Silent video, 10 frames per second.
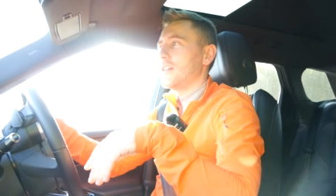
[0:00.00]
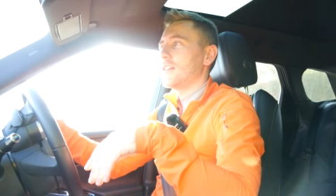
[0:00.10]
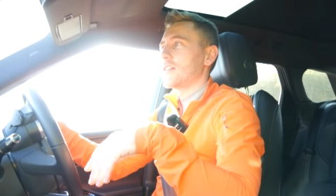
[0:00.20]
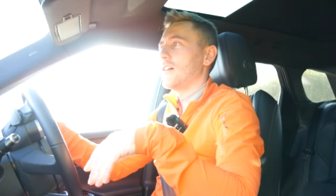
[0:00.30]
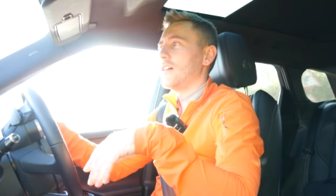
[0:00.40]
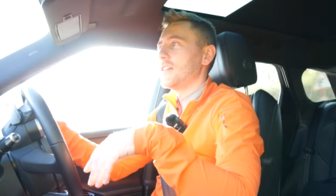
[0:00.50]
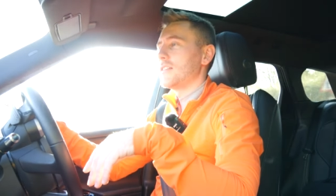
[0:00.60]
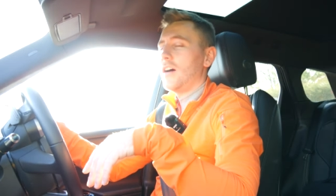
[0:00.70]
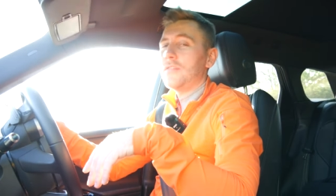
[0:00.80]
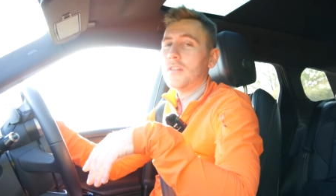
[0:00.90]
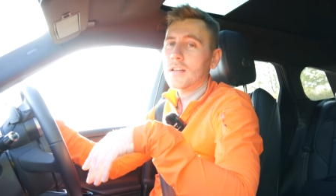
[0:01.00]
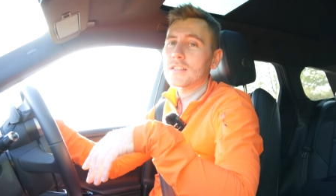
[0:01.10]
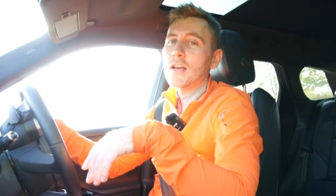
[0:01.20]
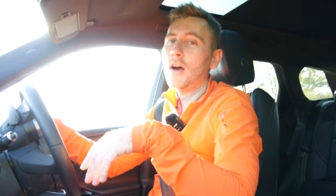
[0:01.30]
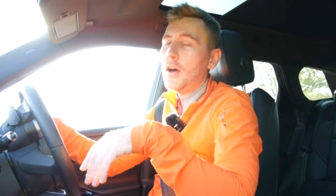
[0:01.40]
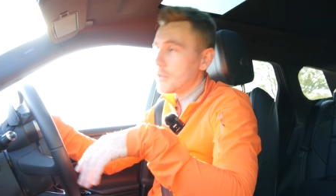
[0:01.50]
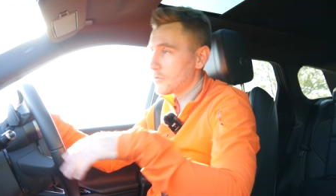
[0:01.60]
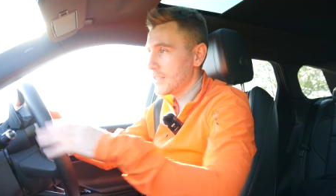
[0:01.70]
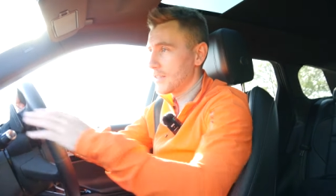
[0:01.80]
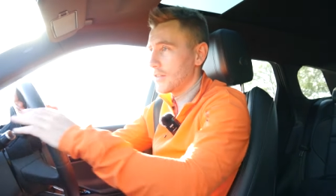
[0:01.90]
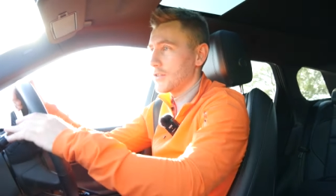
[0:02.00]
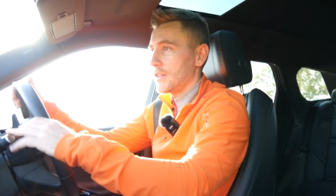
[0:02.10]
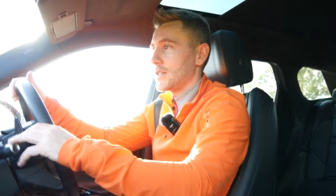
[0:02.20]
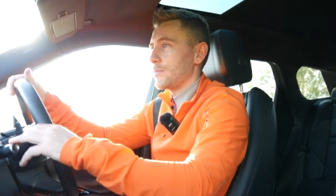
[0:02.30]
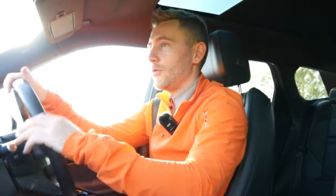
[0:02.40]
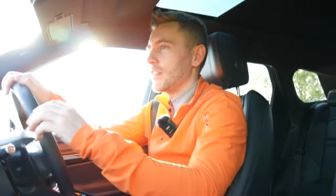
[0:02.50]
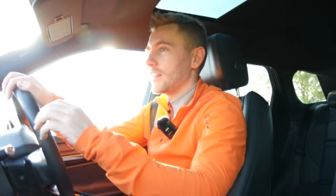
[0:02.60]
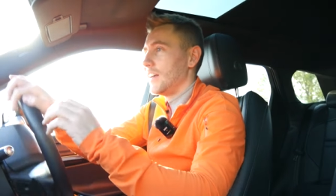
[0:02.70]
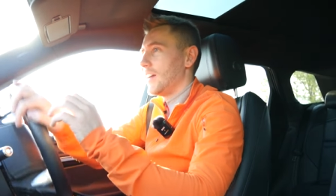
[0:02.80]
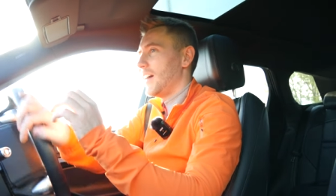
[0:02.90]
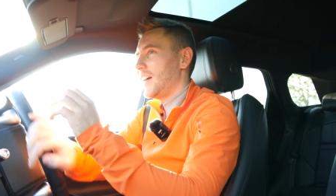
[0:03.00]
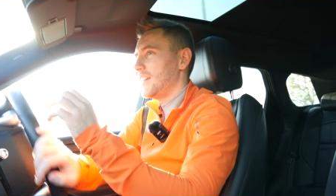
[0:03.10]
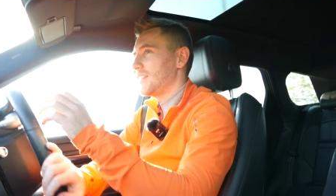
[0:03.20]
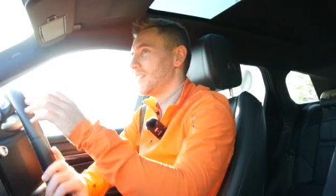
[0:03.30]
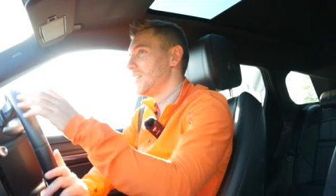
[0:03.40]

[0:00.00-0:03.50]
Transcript: things guys, I've done a ton of research at this point, and